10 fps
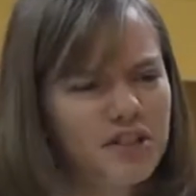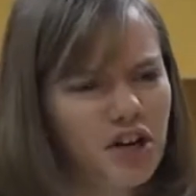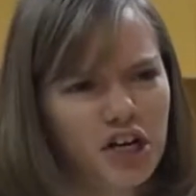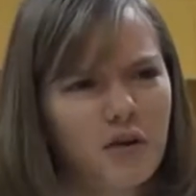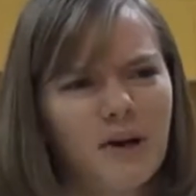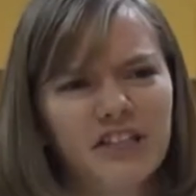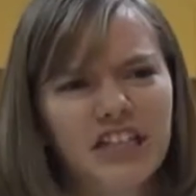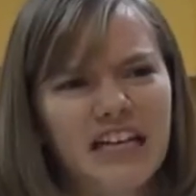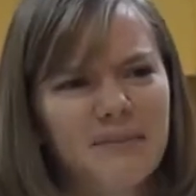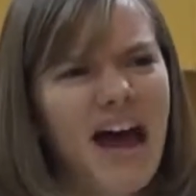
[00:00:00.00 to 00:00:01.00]
and started
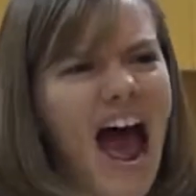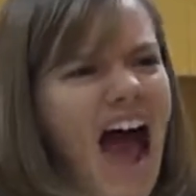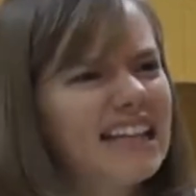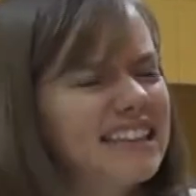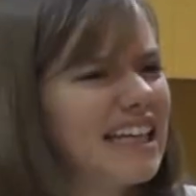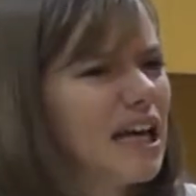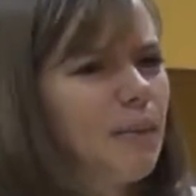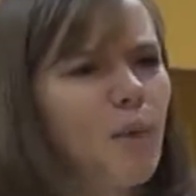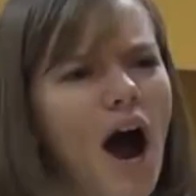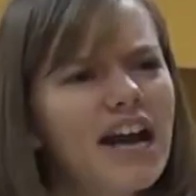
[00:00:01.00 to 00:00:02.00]
questioning him, asking
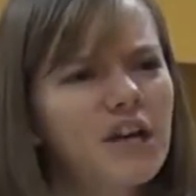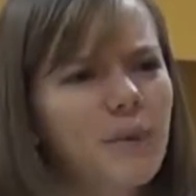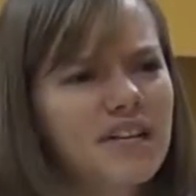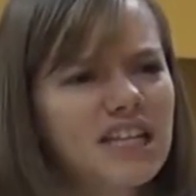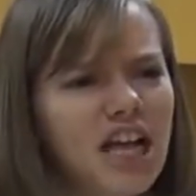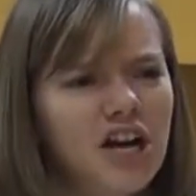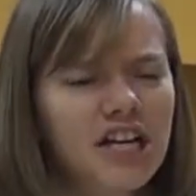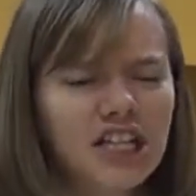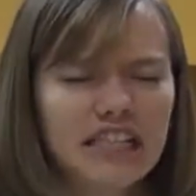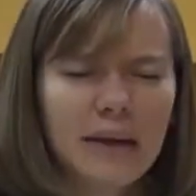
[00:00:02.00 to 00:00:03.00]
him why he wasn't there.
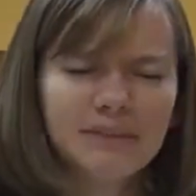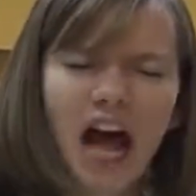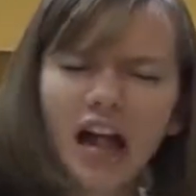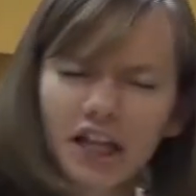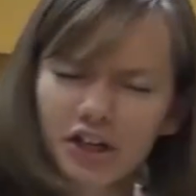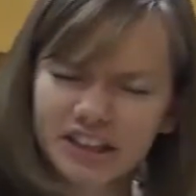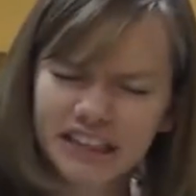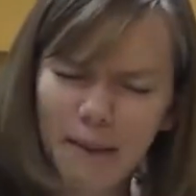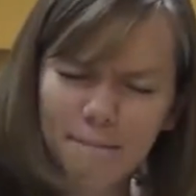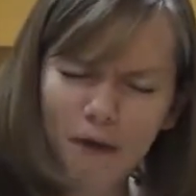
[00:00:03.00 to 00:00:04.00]
He just kept telling her to
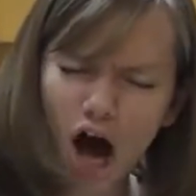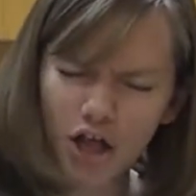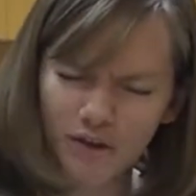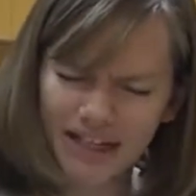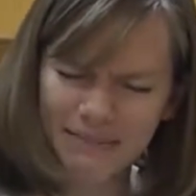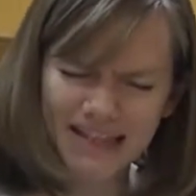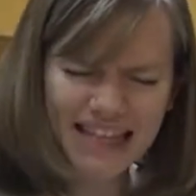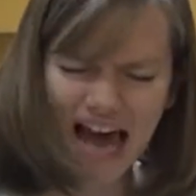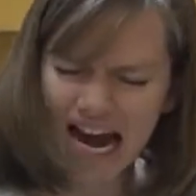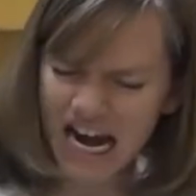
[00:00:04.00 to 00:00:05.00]
stop bothering him, and
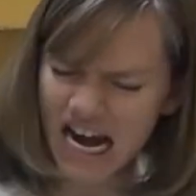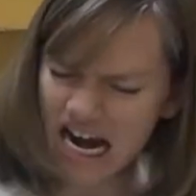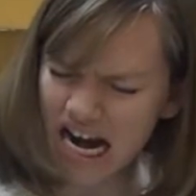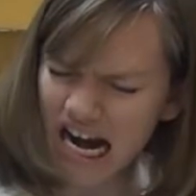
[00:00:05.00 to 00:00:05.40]
then